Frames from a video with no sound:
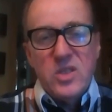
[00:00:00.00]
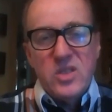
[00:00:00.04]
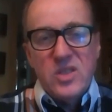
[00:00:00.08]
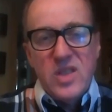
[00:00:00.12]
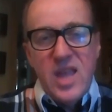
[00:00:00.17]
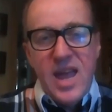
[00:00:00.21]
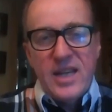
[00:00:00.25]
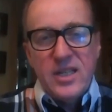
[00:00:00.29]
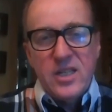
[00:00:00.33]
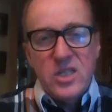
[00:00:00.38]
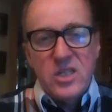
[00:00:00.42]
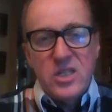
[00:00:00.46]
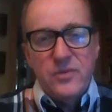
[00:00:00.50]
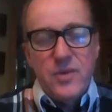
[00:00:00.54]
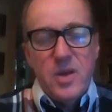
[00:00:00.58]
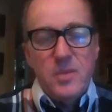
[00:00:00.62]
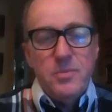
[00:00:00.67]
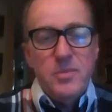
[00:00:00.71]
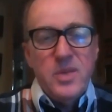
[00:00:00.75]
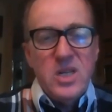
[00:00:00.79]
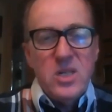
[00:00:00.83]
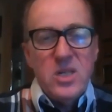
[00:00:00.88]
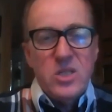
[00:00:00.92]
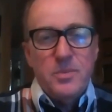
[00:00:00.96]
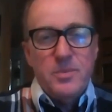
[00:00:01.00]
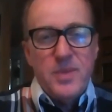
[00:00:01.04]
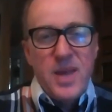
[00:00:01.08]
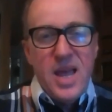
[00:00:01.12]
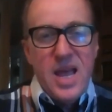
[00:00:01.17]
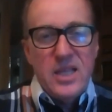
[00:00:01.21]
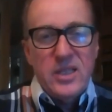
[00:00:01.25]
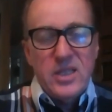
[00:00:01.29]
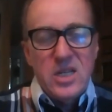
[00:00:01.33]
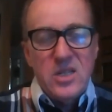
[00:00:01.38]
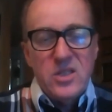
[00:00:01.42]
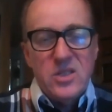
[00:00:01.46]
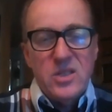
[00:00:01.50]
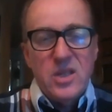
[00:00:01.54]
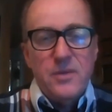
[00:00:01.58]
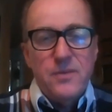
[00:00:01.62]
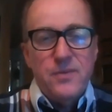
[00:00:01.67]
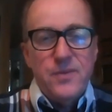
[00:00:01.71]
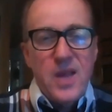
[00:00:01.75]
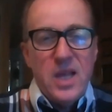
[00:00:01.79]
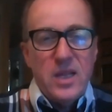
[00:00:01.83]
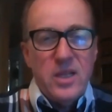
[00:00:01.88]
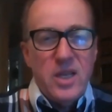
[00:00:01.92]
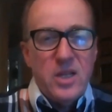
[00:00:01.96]
status from municipalities
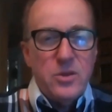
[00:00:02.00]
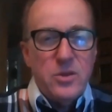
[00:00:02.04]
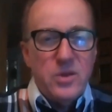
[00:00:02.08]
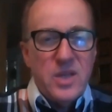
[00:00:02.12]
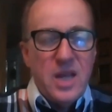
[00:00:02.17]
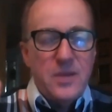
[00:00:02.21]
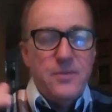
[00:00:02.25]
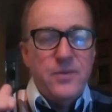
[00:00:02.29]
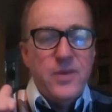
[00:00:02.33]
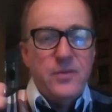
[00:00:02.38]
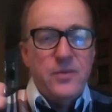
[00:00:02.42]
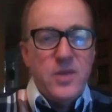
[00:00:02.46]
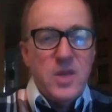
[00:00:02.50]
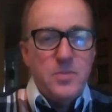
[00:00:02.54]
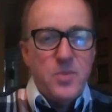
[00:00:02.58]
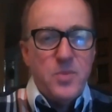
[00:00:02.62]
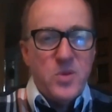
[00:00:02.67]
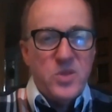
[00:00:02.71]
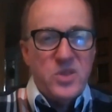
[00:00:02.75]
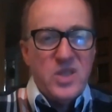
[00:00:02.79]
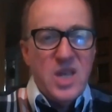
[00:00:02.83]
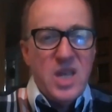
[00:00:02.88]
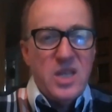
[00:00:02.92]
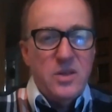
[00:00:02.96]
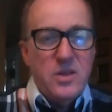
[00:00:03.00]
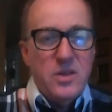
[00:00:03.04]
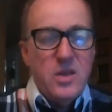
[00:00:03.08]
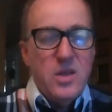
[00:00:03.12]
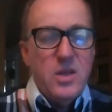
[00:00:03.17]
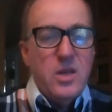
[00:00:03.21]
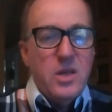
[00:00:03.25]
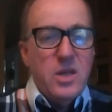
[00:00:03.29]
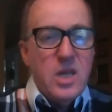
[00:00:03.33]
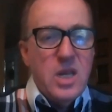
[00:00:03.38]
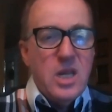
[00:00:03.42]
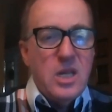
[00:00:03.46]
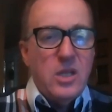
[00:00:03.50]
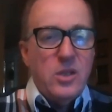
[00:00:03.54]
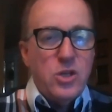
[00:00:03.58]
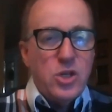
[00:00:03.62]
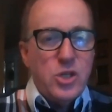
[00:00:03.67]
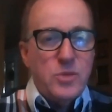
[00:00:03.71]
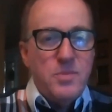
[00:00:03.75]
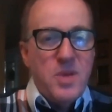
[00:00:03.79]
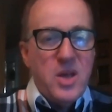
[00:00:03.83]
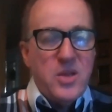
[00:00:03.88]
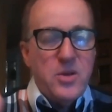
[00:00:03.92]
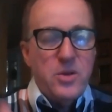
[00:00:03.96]
that fell under that 50%
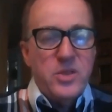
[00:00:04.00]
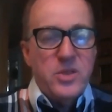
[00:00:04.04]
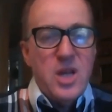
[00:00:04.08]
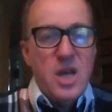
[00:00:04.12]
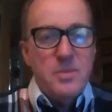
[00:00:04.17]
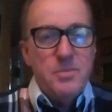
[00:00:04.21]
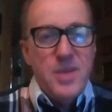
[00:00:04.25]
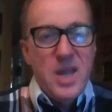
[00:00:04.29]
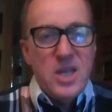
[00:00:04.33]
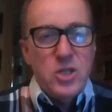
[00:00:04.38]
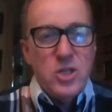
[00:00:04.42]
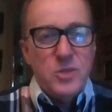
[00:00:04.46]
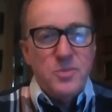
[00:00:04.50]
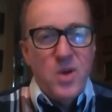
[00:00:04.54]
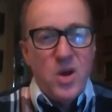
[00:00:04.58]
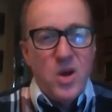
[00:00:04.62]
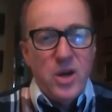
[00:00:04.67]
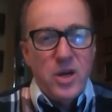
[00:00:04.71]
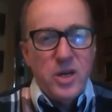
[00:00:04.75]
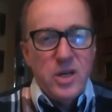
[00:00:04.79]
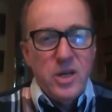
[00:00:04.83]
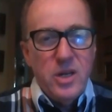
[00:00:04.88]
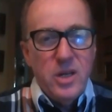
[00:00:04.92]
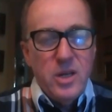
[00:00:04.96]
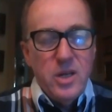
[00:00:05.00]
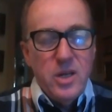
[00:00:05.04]
English mother tongue benchmark,